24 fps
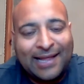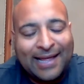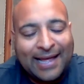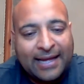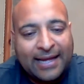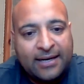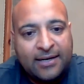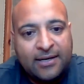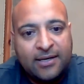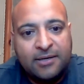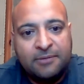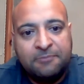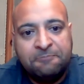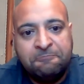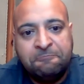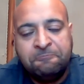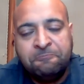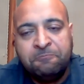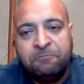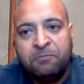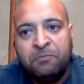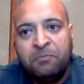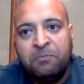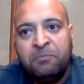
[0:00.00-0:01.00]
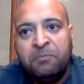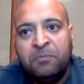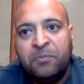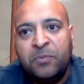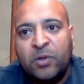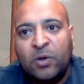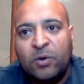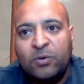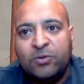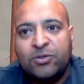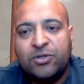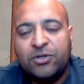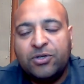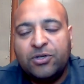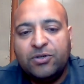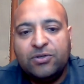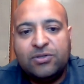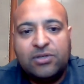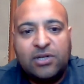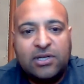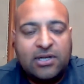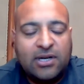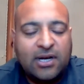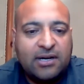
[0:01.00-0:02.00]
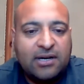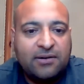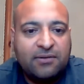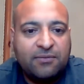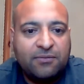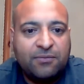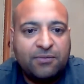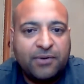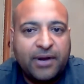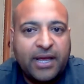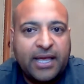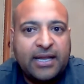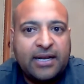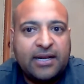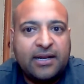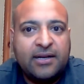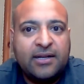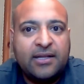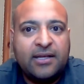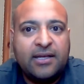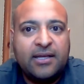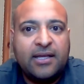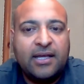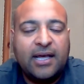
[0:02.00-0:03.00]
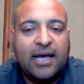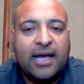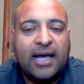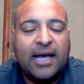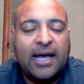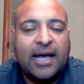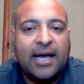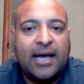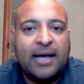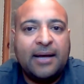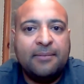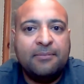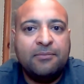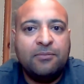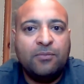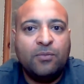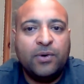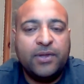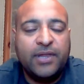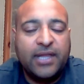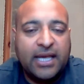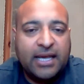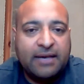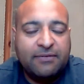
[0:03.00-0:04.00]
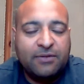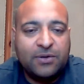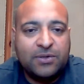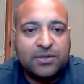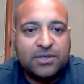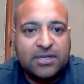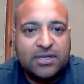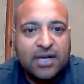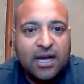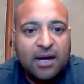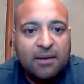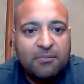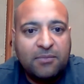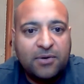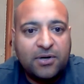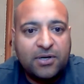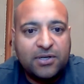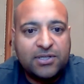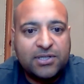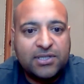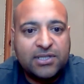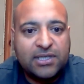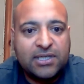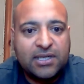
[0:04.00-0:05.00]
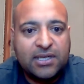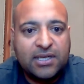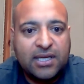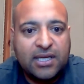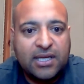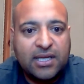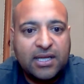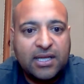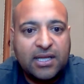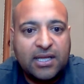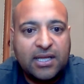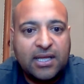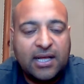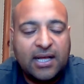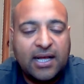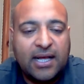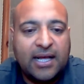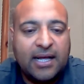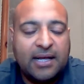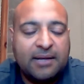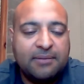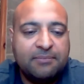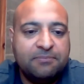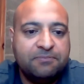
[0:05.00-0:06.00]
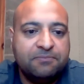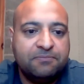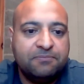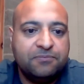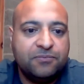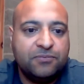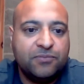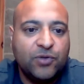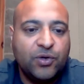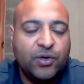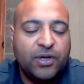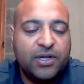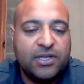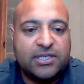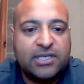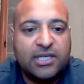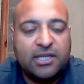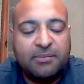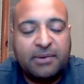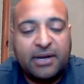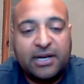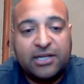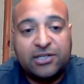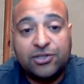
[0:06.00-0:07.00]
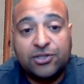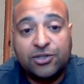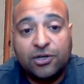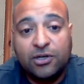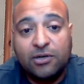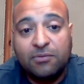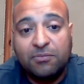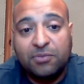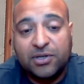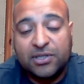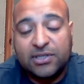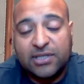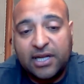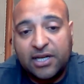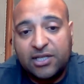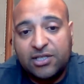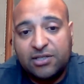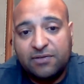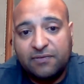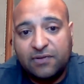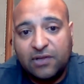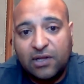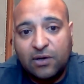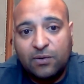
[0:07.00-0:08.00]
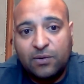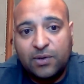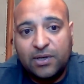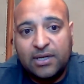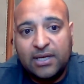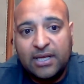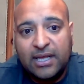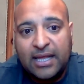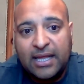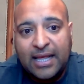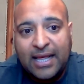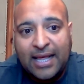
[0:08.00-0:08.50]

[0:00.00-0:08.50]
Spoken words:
platinum, those are usually not rated. When they give those numbers, you can see them at a certain percentage of load.